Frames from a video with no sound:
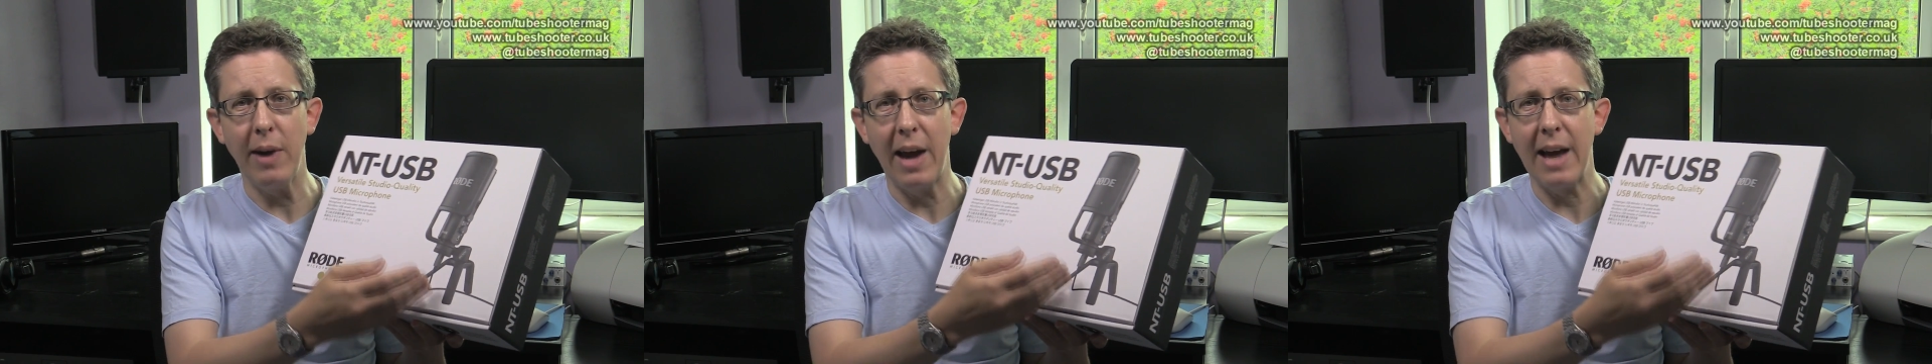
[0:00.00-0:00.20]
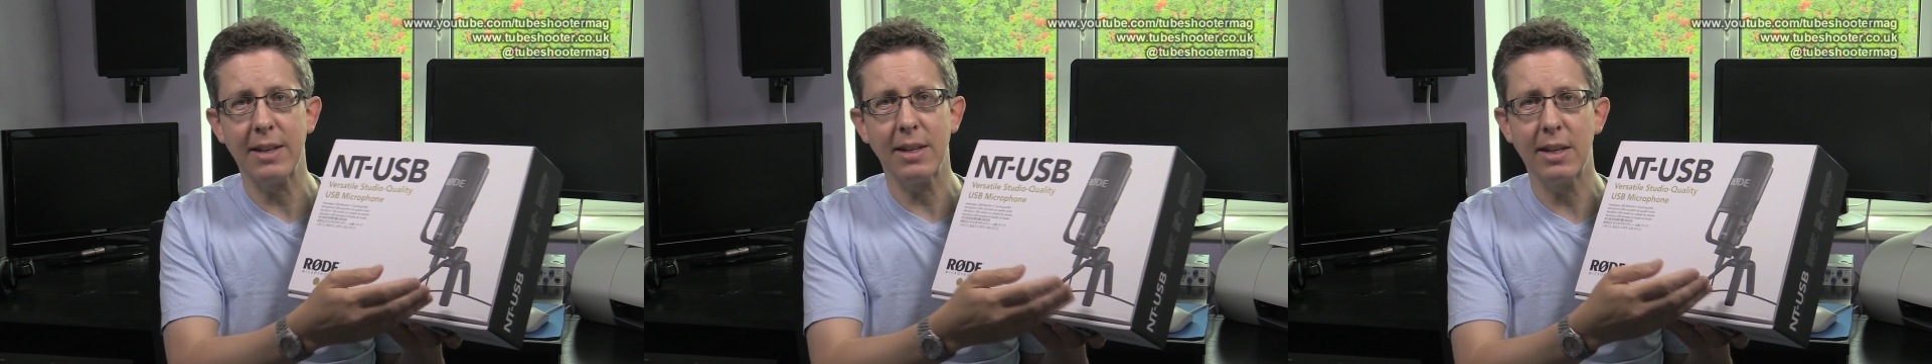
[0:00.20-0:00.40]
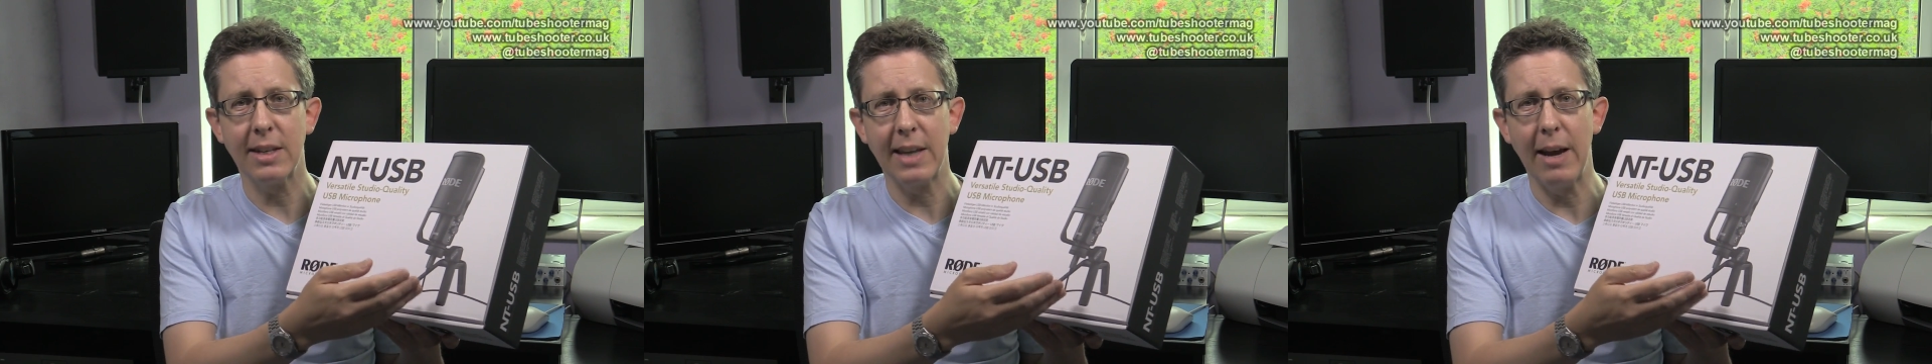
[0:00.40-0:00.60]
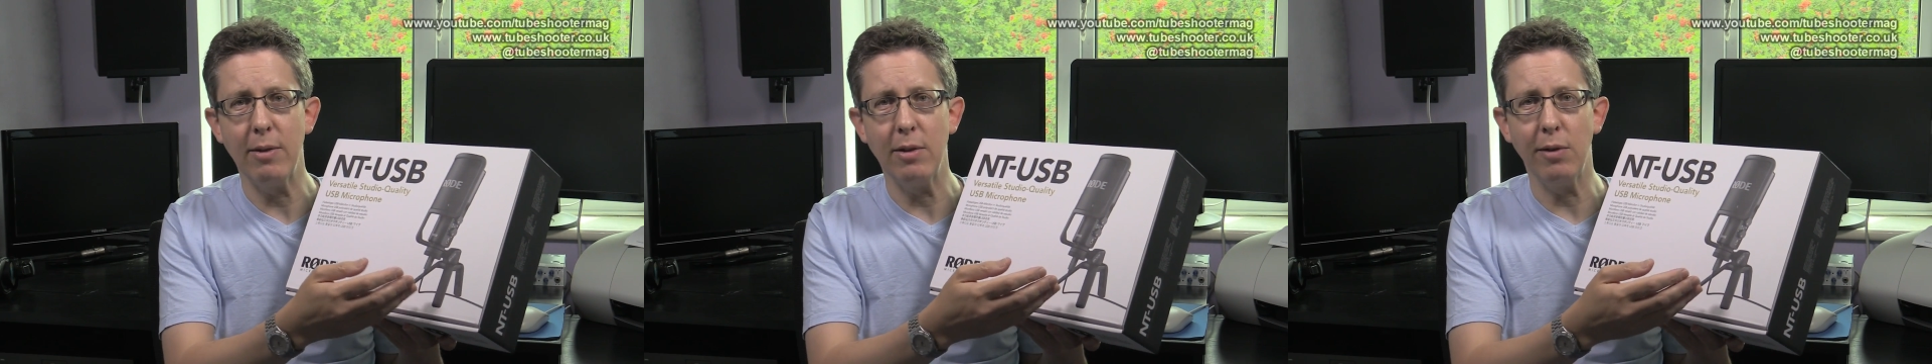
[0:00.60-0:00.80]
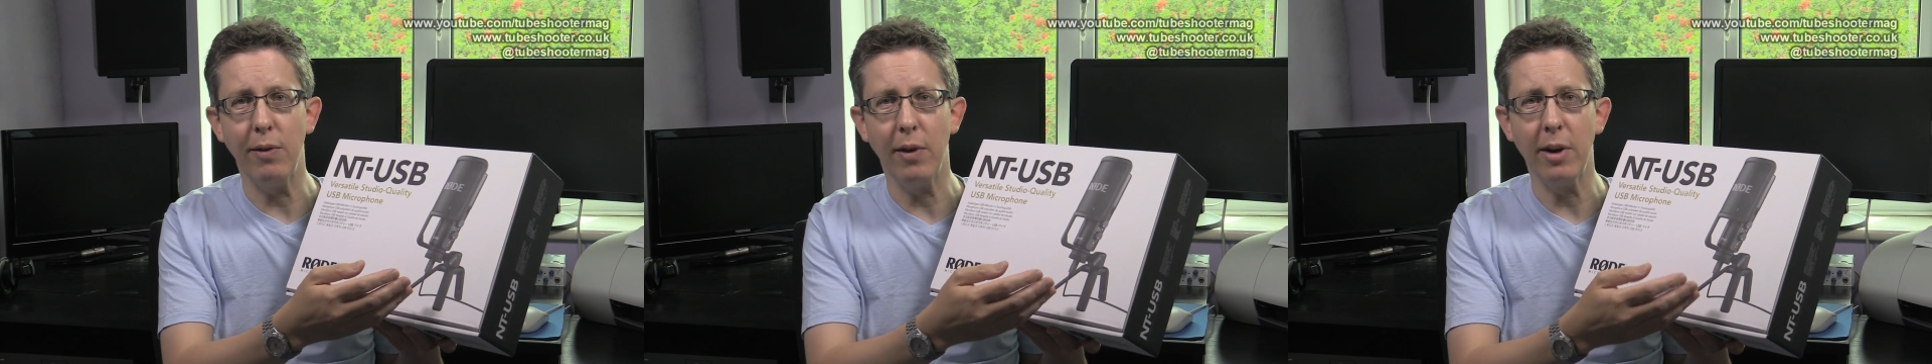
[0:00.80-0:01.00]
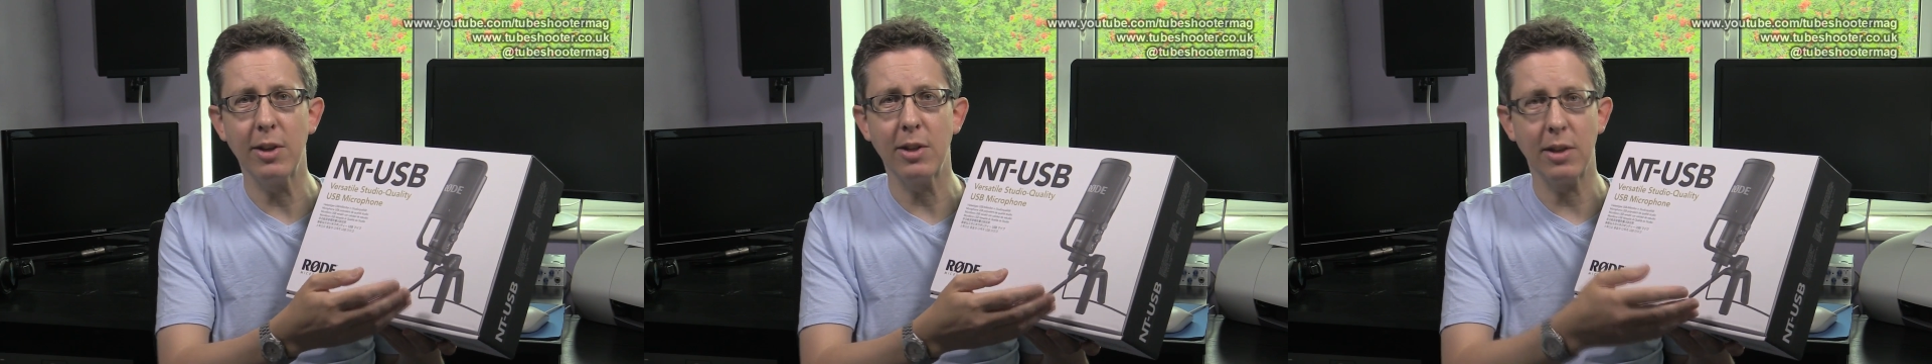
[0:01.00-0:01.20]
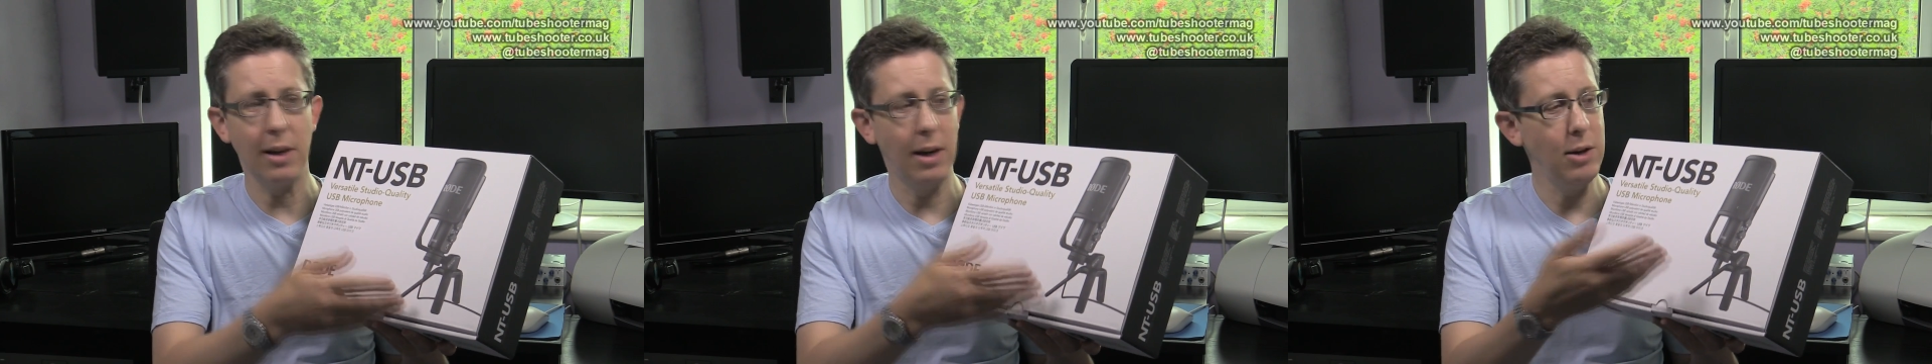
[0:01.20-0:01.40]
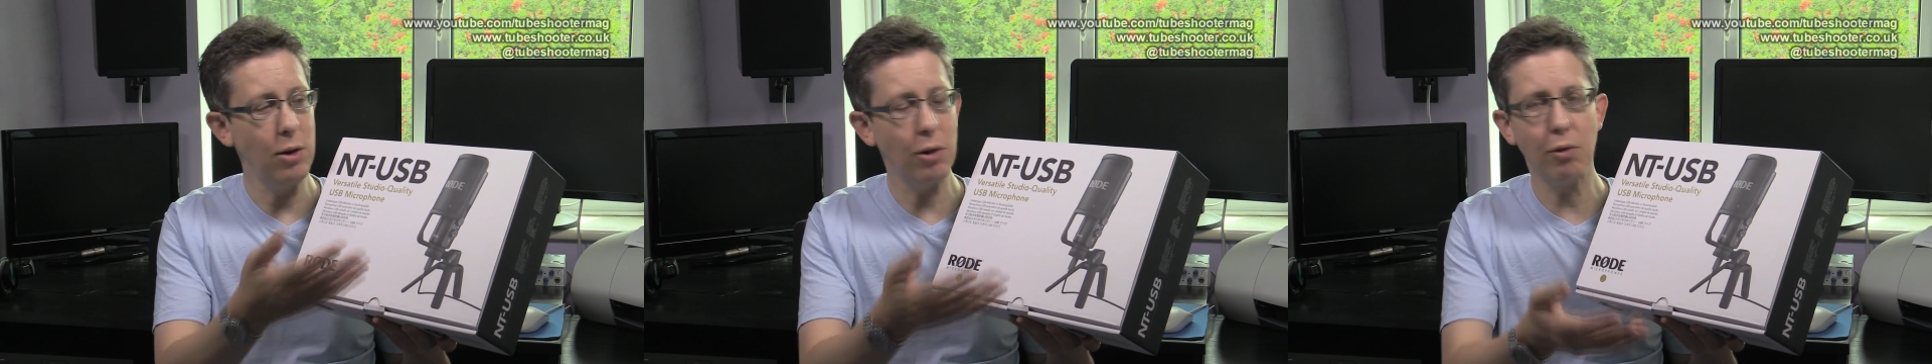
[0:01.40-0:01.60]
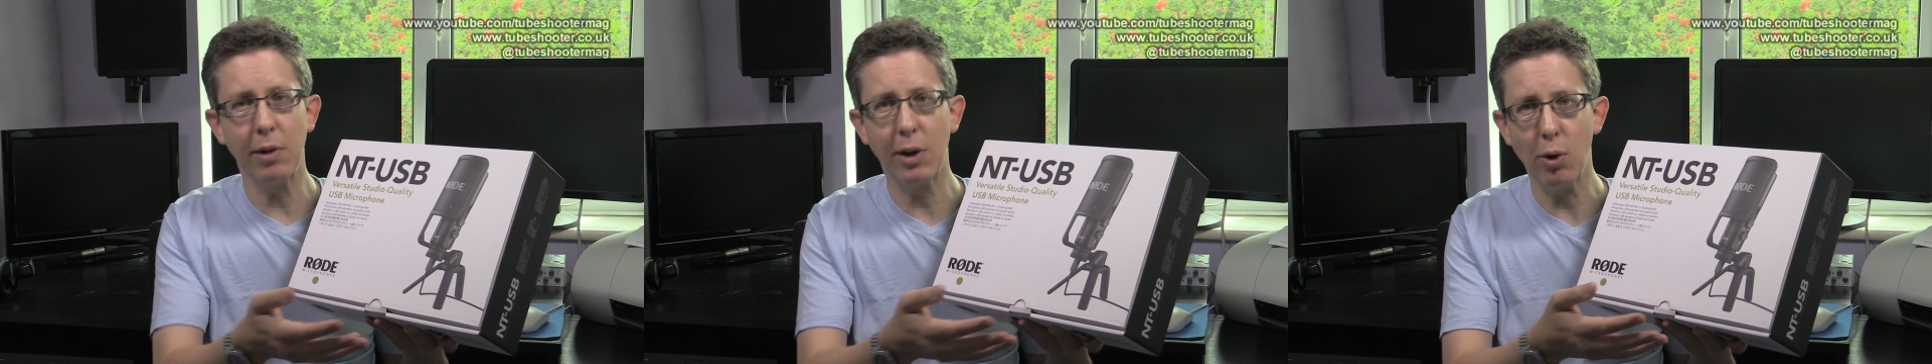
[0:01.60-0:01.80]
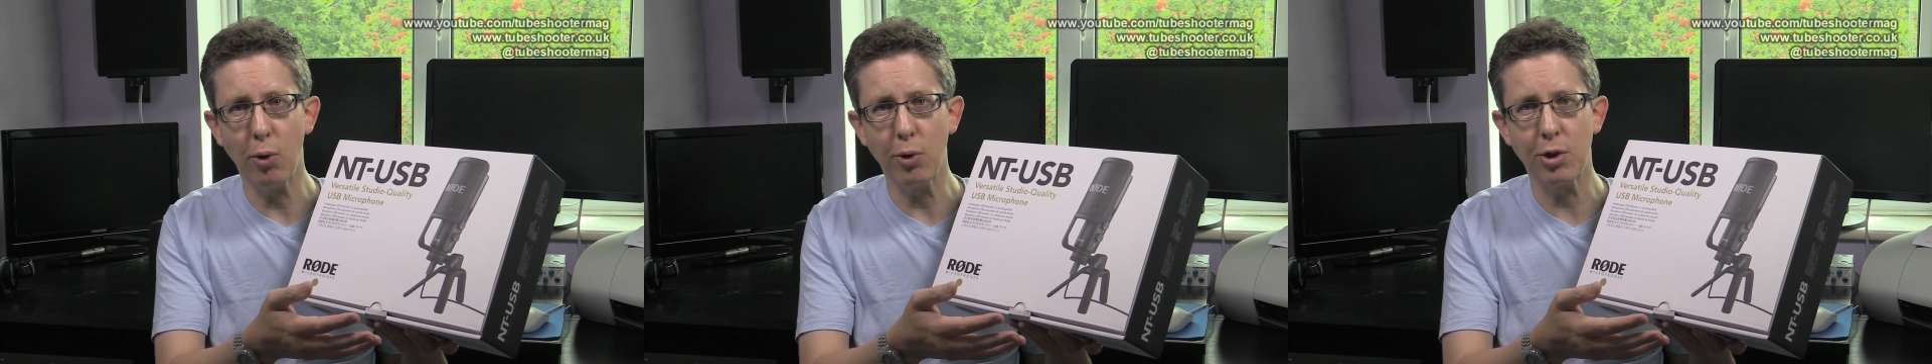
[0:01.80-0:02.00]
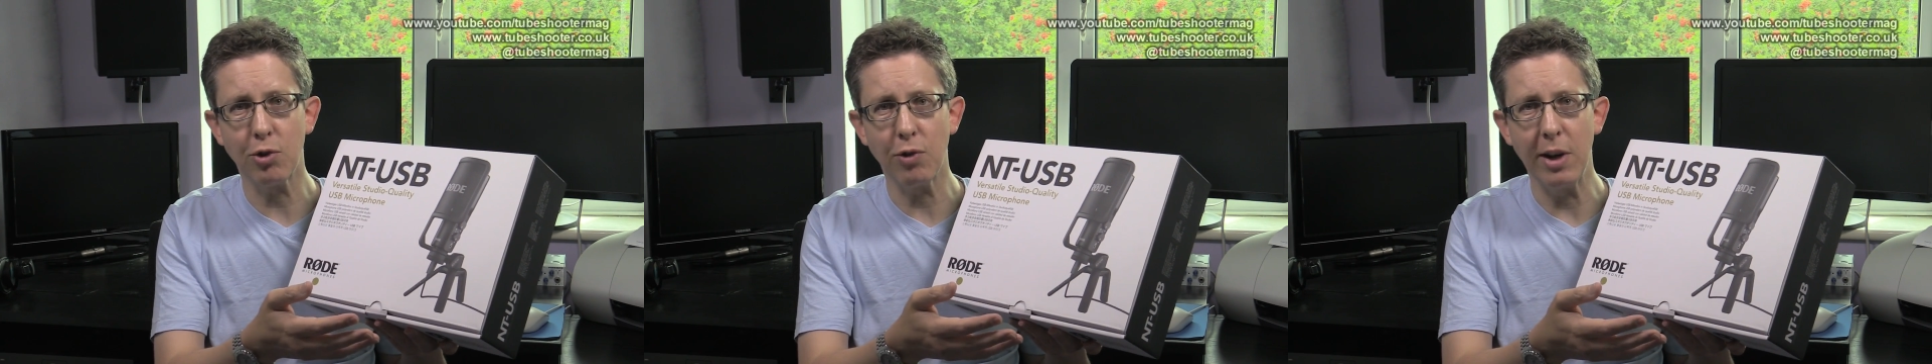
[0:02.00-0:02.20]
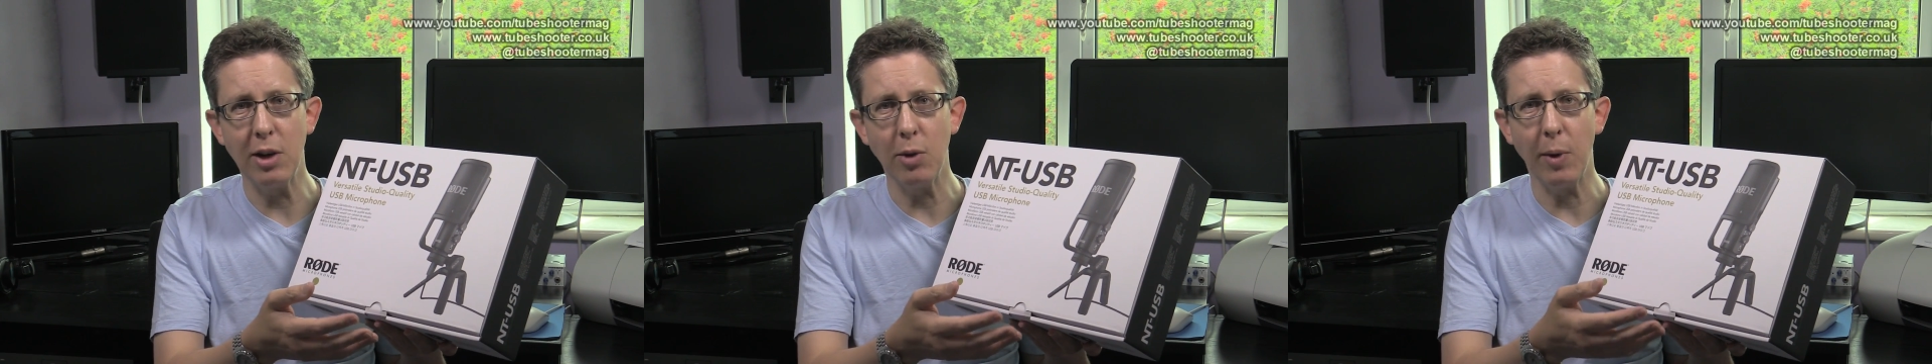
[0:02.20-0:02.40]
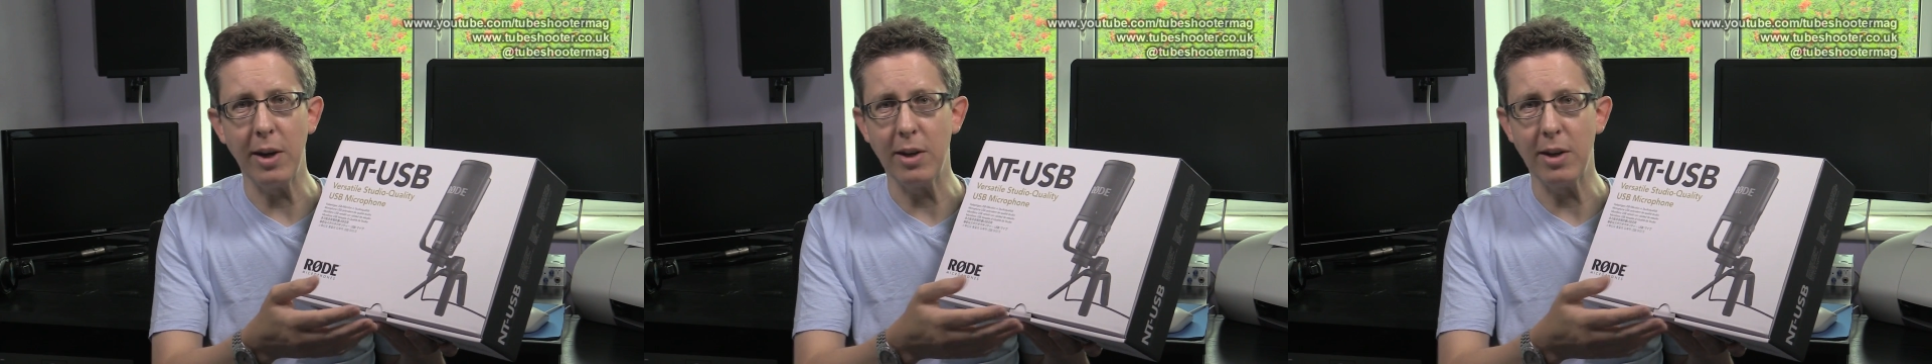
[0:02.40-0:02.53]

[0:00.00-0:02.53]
as a sound device, and you can record straight away.